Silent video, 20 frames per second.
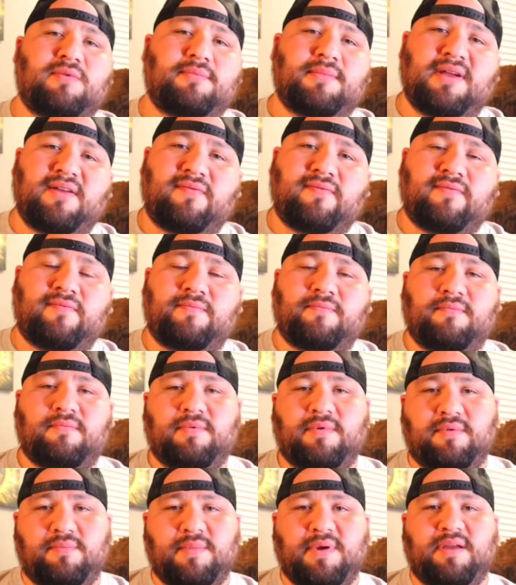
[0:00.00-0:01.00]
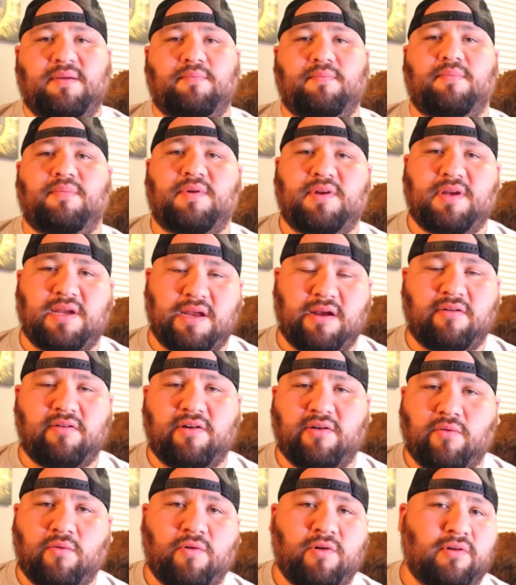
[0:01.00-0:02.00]
my
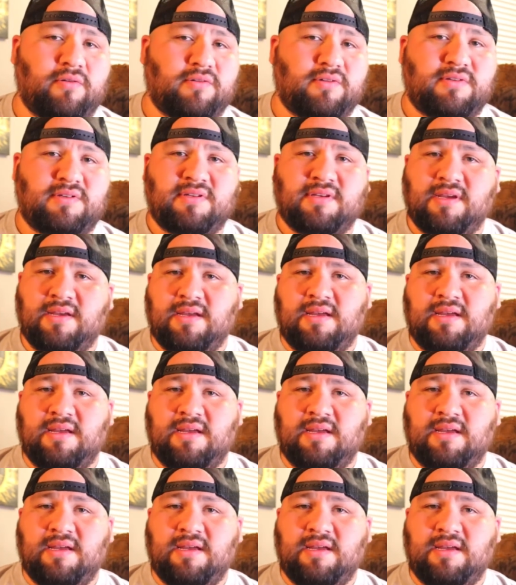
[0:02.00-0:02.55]
carrier oils,